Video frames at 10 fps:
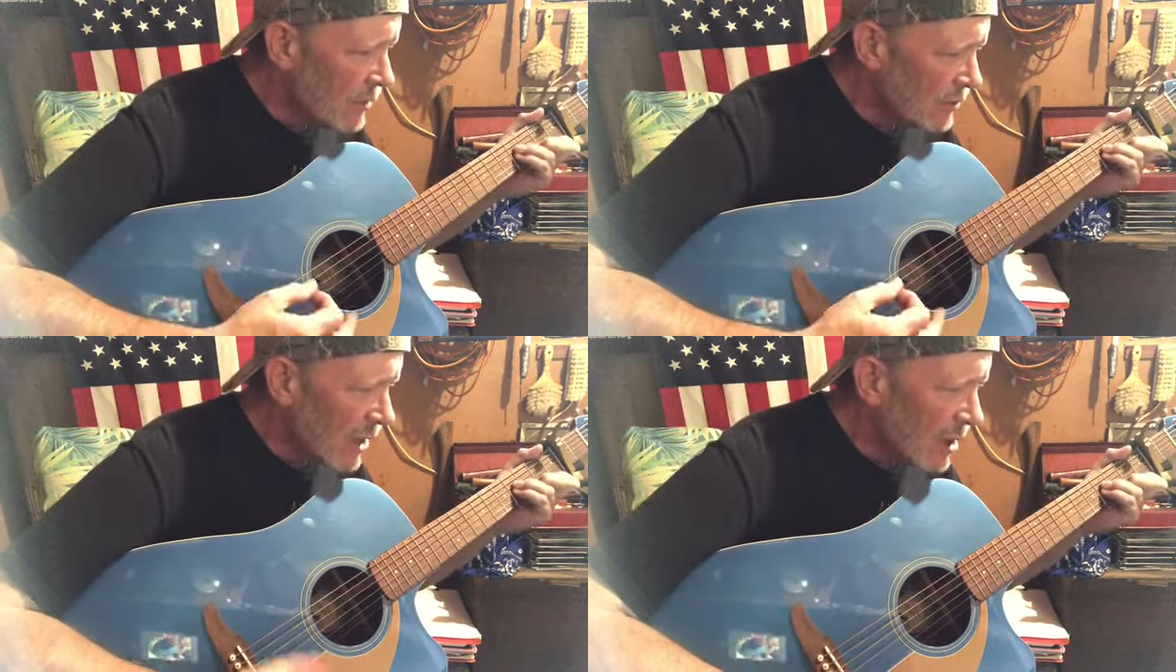
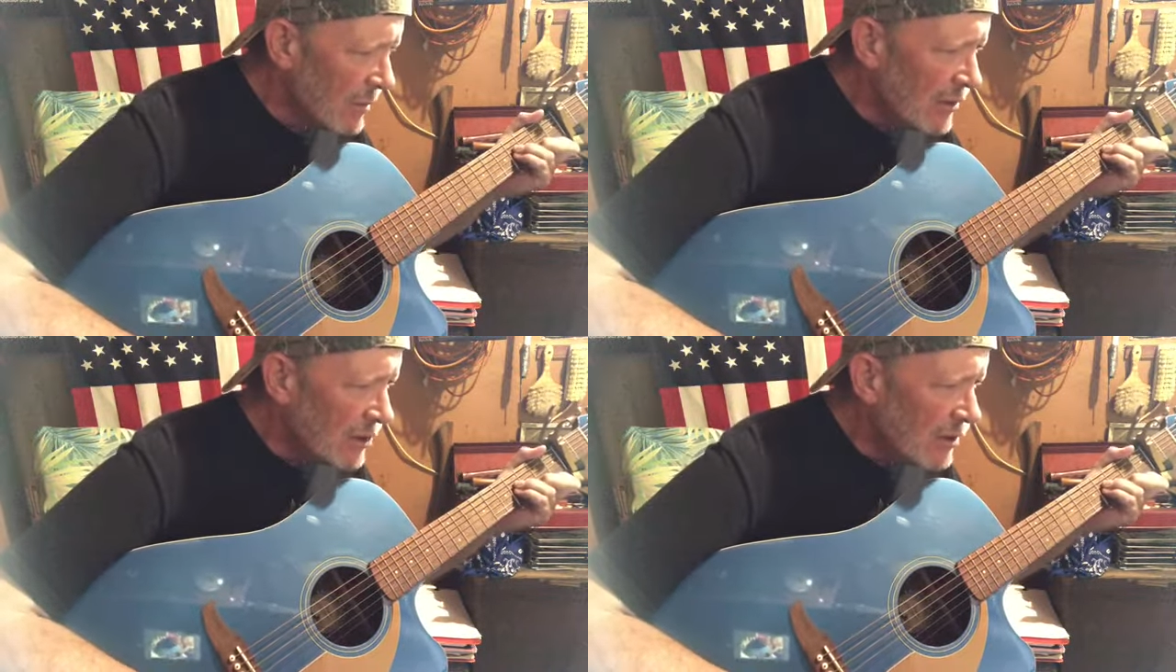Tell
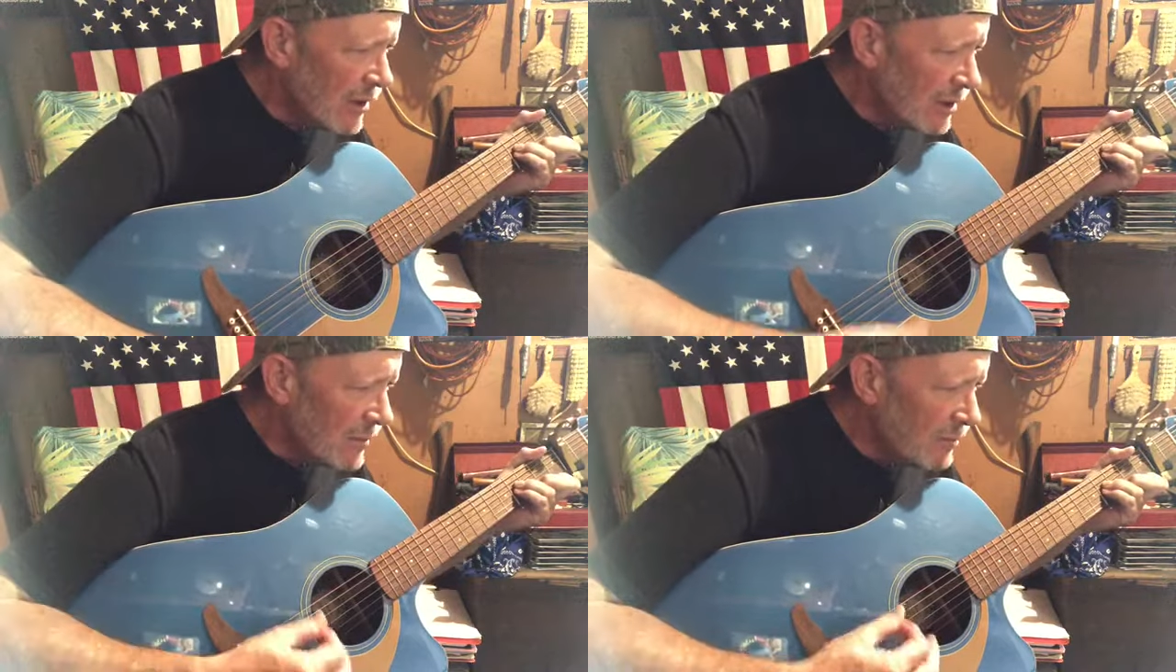me
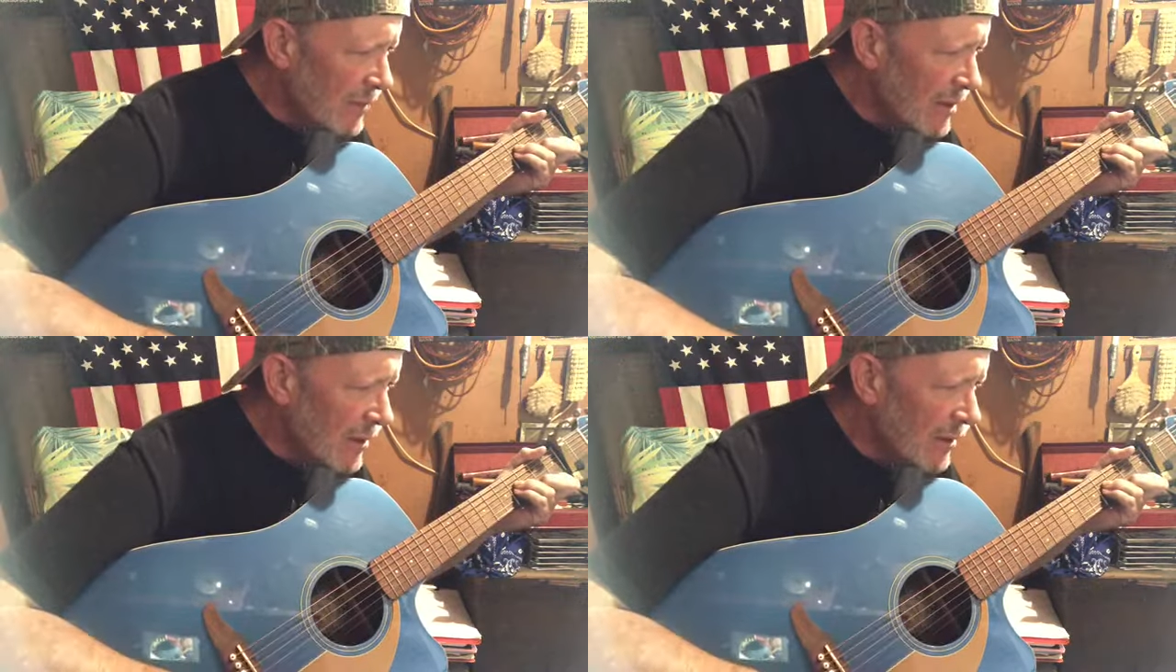she'd
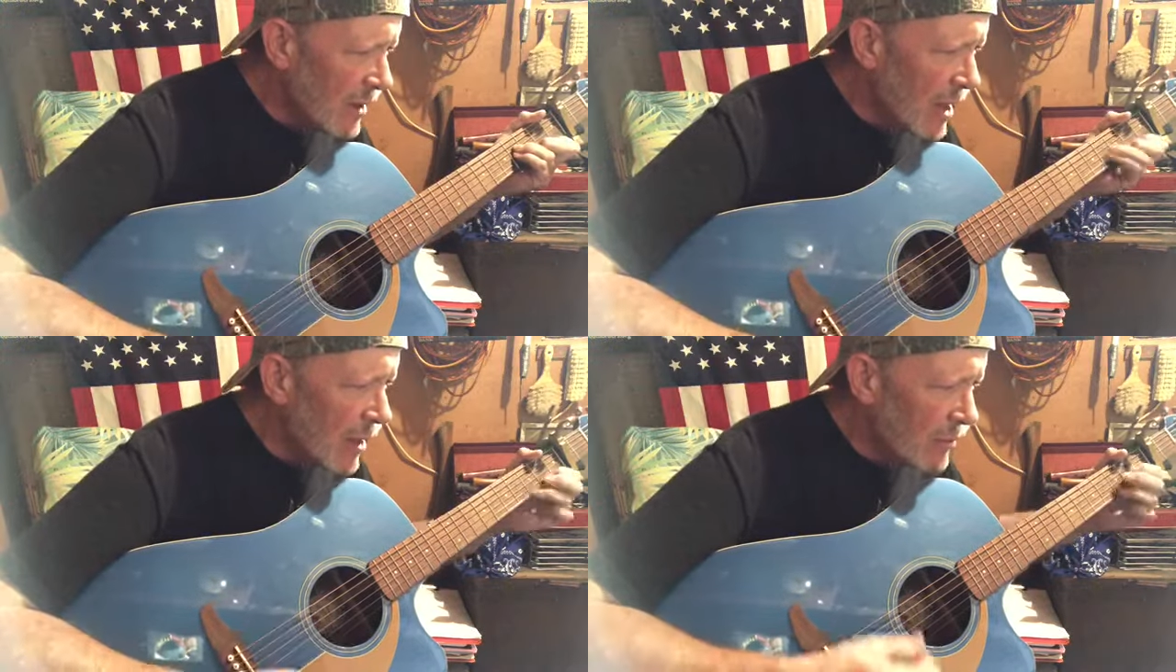been
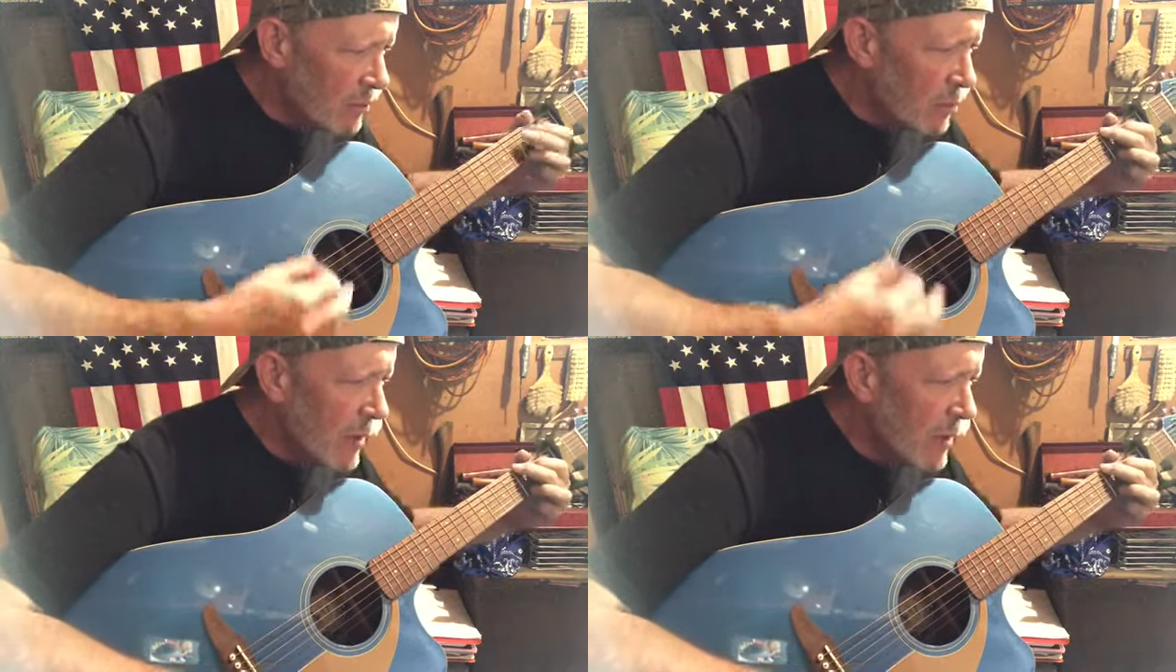out with